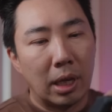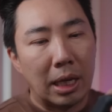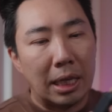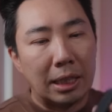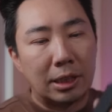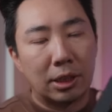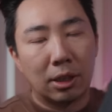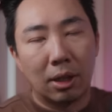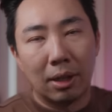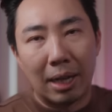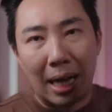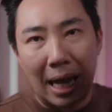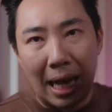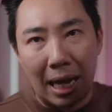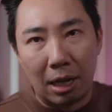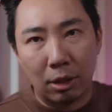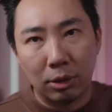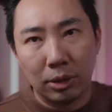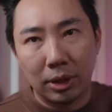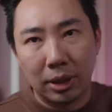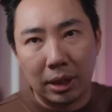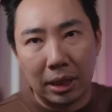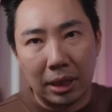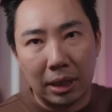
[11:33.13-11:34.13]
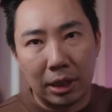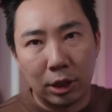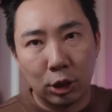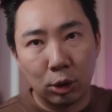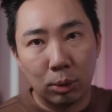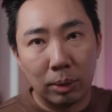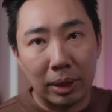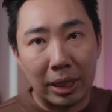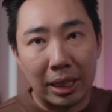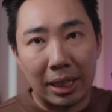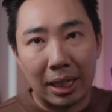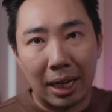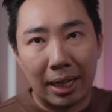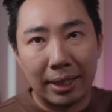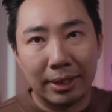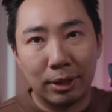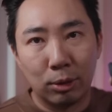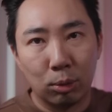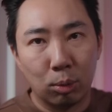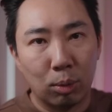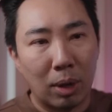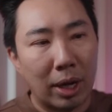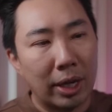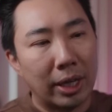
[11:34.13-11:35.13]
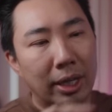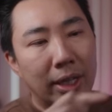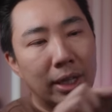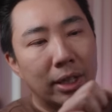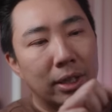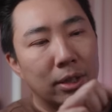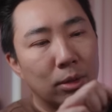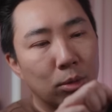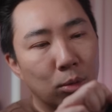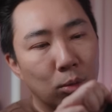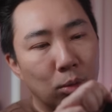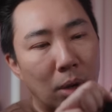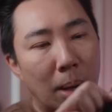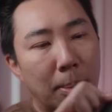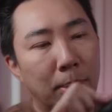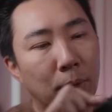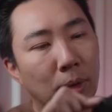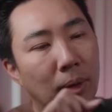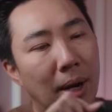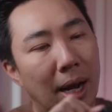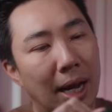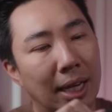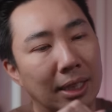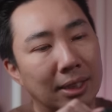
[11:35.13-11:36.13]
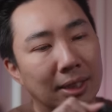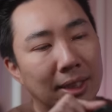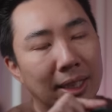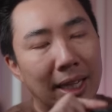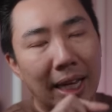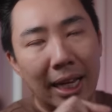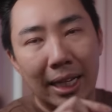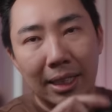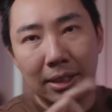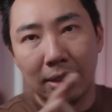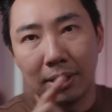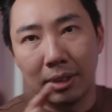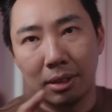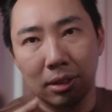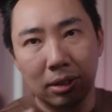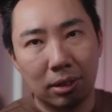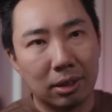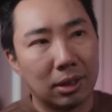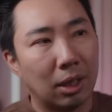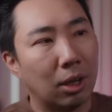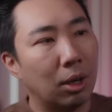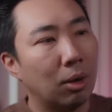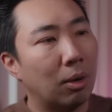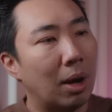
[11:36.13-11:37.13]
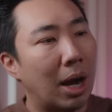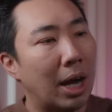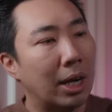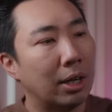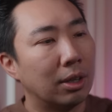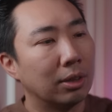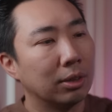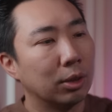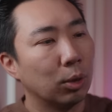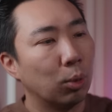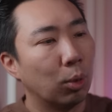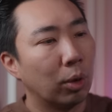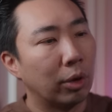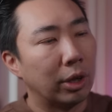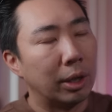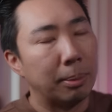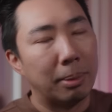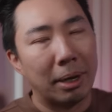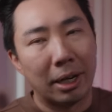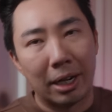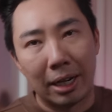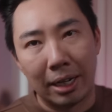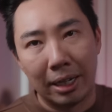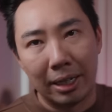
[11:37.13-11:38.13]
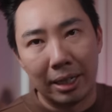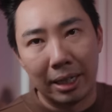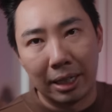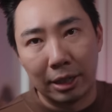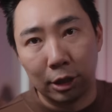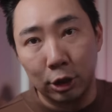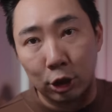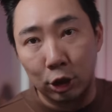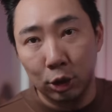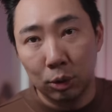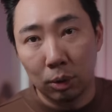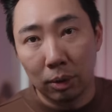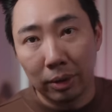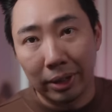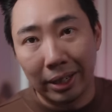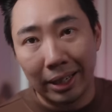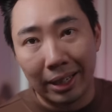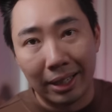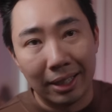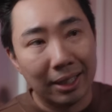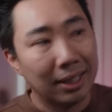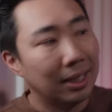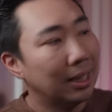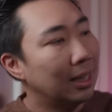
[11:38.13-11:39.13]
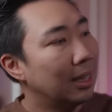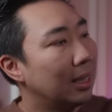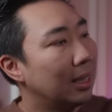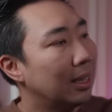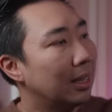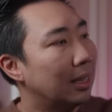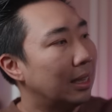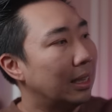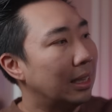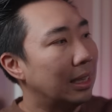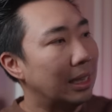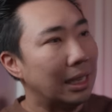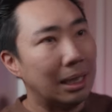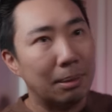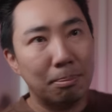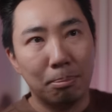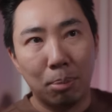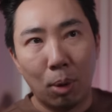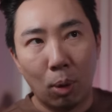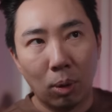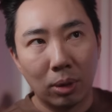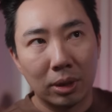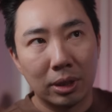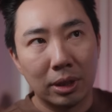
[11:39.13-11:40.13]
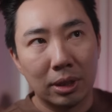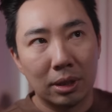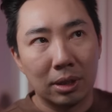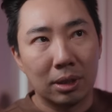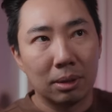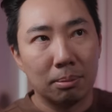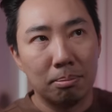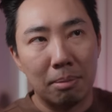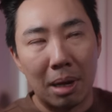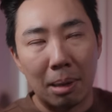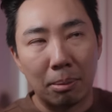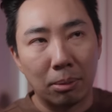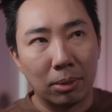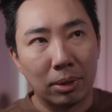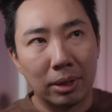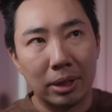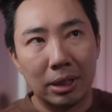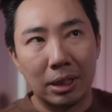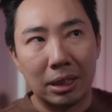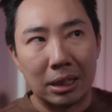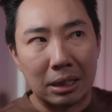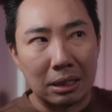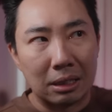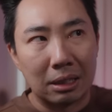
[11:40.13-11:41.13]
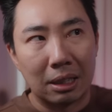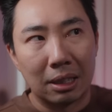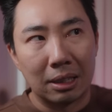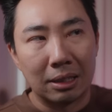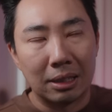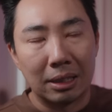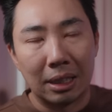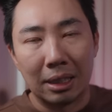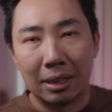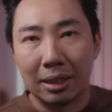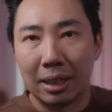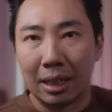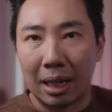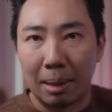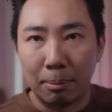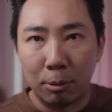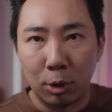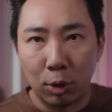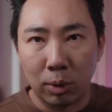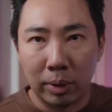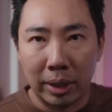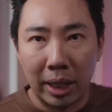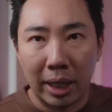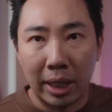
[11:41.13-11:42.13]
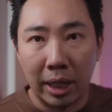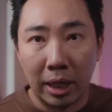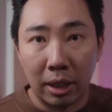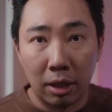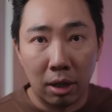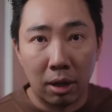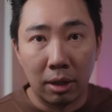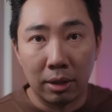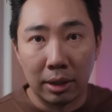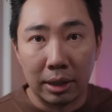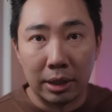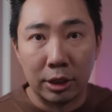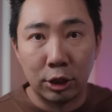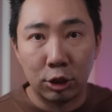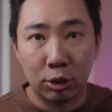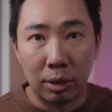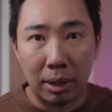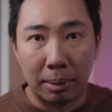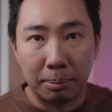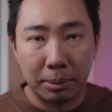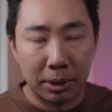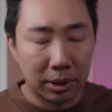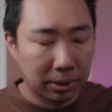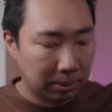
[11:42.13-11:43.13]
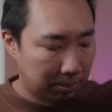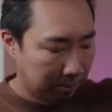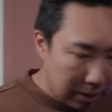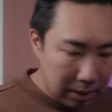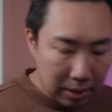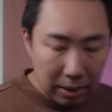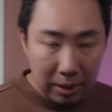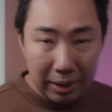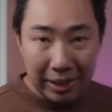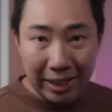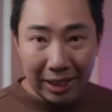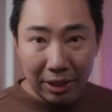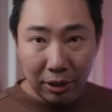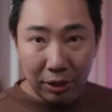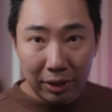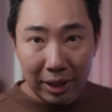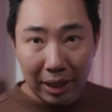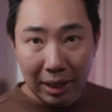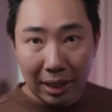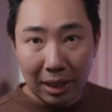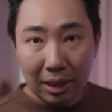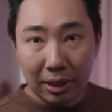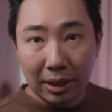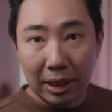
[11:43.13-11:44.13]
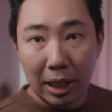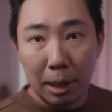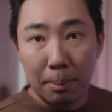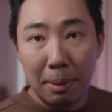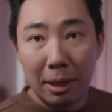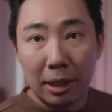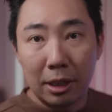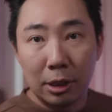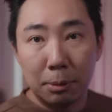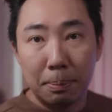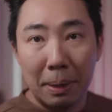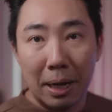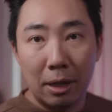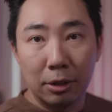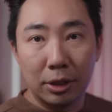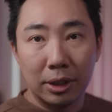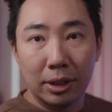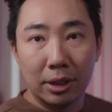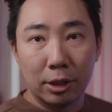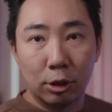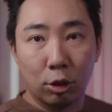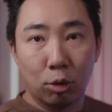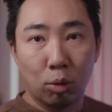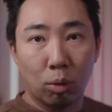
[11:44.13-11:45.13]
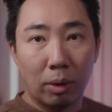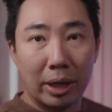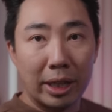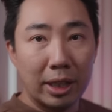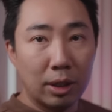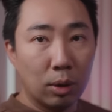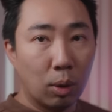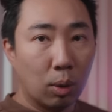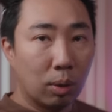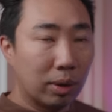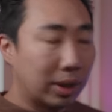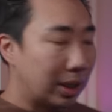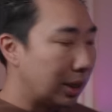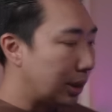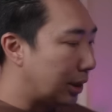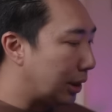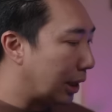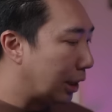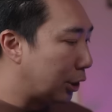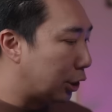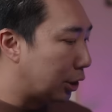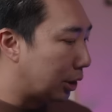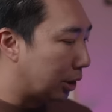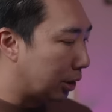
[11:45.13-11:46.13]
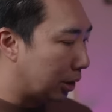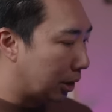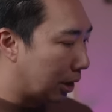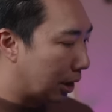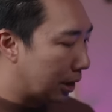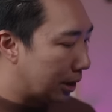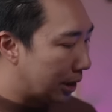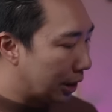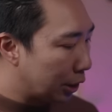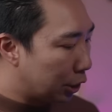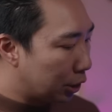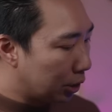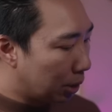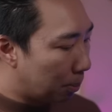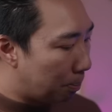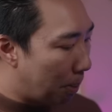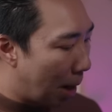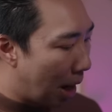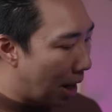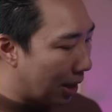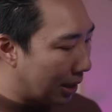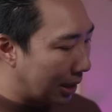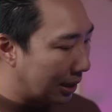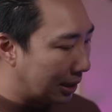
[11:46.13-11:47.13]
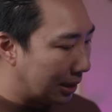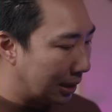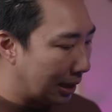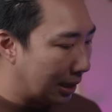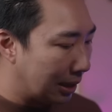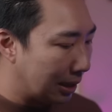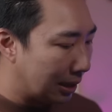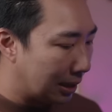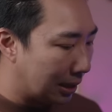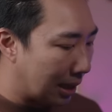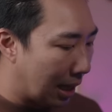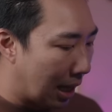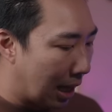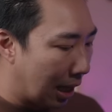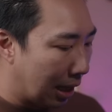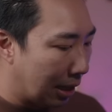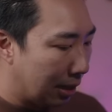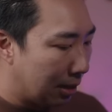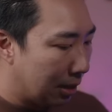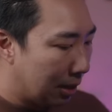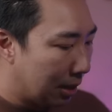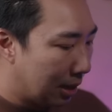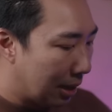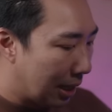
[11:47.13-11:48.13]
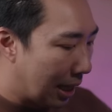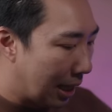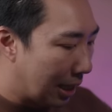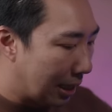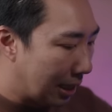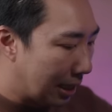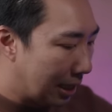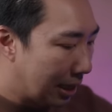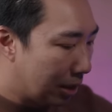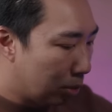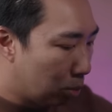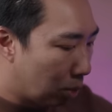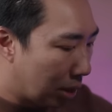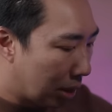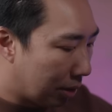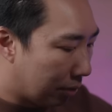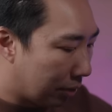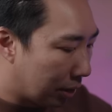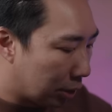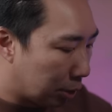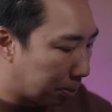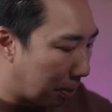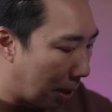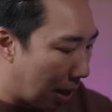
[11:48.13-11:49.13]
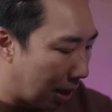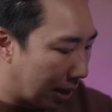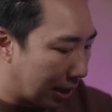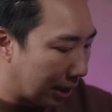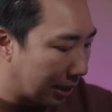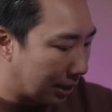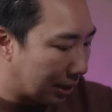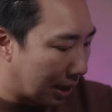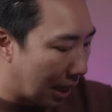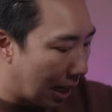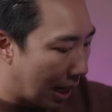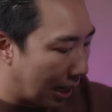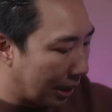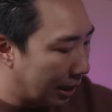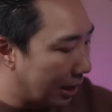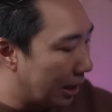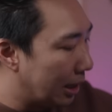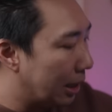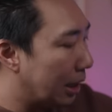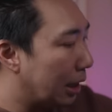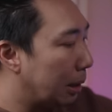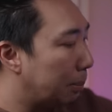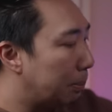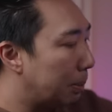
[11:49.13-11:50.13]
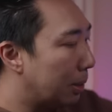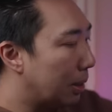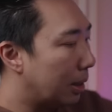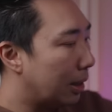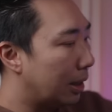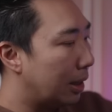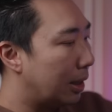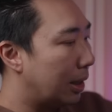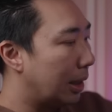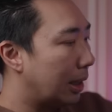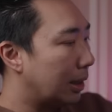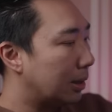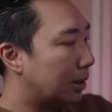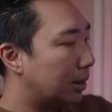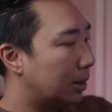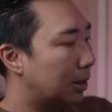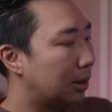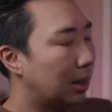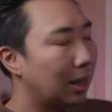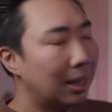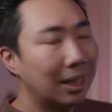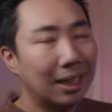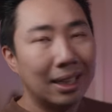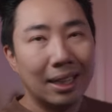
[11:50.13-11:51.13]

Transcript: It's all housed in this really nice rugged rubberized case, so I don't have to worry about anything destroying the important memories and content that I'm creating on these trips. The other thing that I'll say about this pouch is great organization, additional pockets inside, and in one of those pockets, I keep this.